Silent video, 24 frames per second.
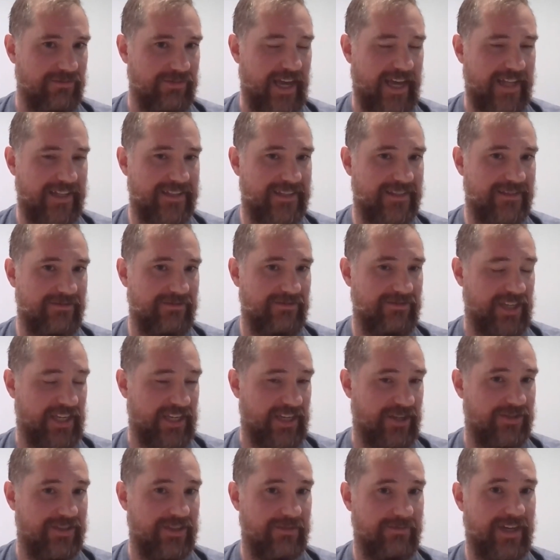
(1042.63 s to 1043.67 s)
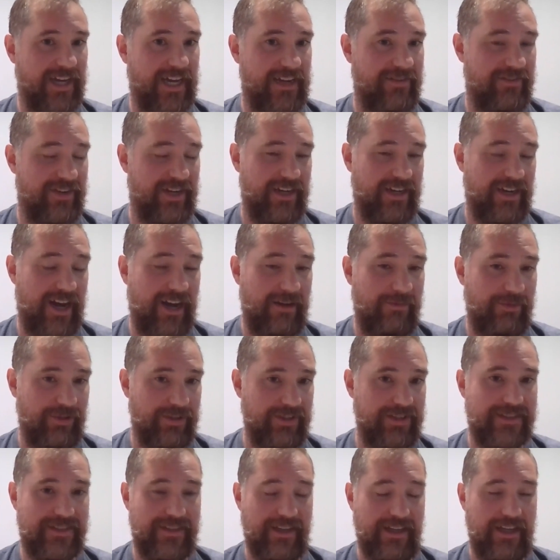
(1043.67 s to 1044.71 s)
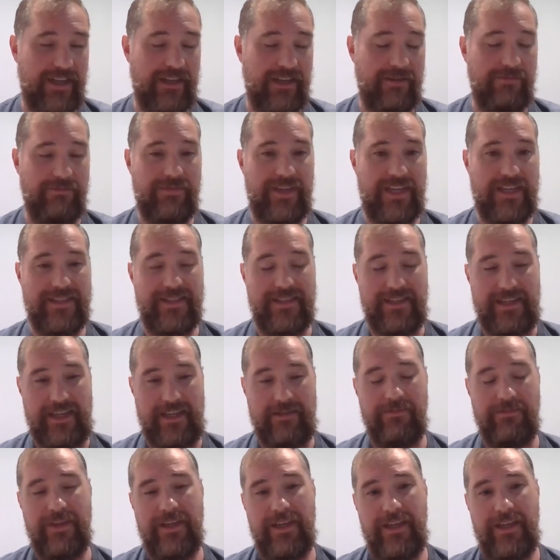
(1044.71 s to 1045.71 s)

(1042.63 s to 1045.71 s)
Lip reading: That's, some kind of an anomalous incident.